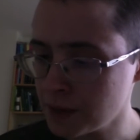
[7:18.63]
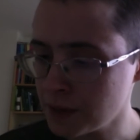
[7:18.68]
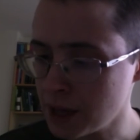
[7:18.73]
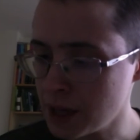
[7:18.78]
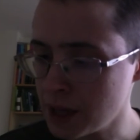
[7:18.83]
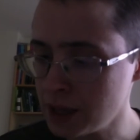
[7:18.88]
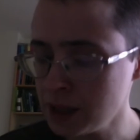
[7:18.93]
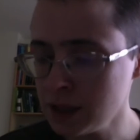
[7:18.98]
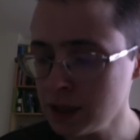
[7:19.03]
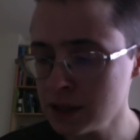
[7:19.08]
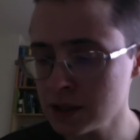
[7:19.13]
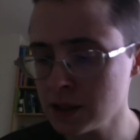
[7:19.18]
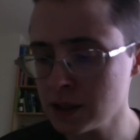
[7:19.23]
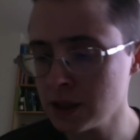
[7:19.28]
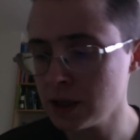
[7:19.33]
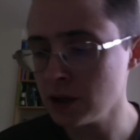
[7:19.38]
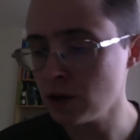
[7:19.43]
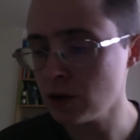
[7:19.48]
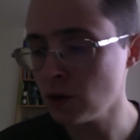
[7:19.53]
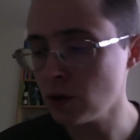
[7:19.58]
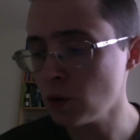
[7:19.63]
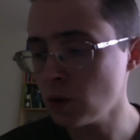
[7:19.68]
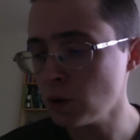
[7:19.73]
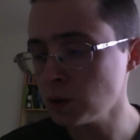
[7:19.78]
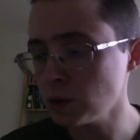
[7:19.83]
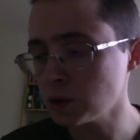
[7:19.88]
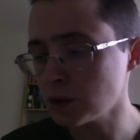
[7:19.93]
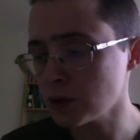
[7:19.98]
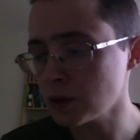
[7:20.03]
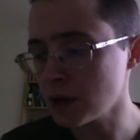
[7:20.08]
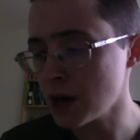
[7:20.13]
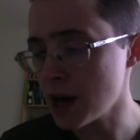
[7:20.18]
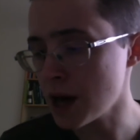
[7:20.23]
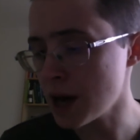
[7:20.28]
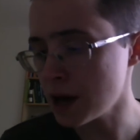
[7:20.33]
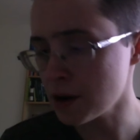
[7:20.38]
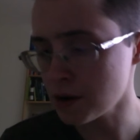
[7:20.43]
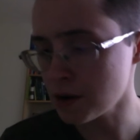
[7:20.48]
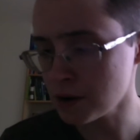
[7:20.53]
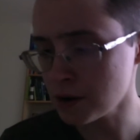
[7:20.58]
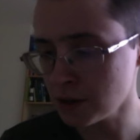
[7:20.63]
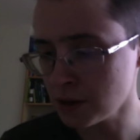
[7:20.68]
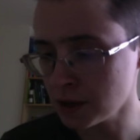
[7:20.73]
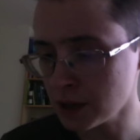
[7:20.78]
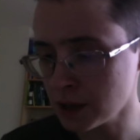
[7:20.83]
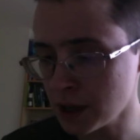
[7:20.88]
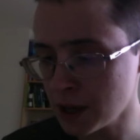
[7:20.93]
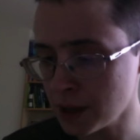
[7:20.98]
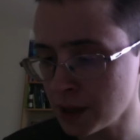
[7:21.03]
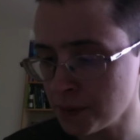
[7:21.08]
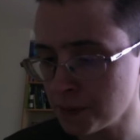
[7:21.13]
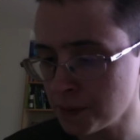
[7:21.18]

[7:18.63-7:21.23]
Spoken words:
and it is getting colder the higher you climb.